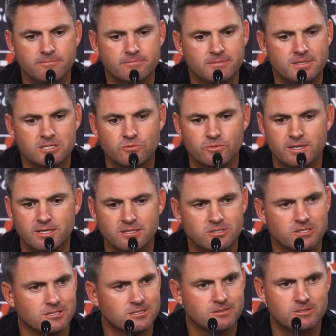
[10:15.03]
This week it's
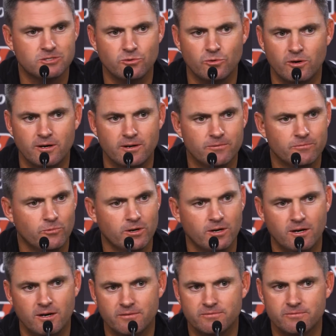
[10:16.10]
just two on, one
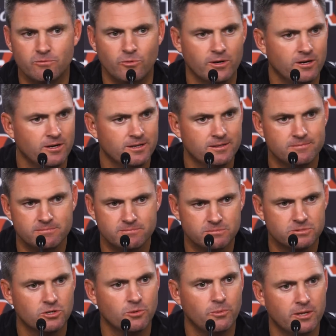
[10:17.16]
off, one on,
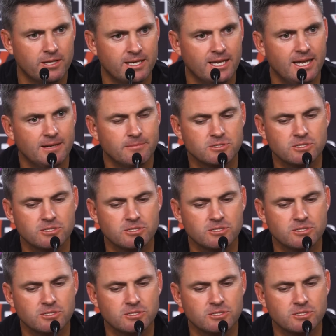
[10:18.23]
go play the game.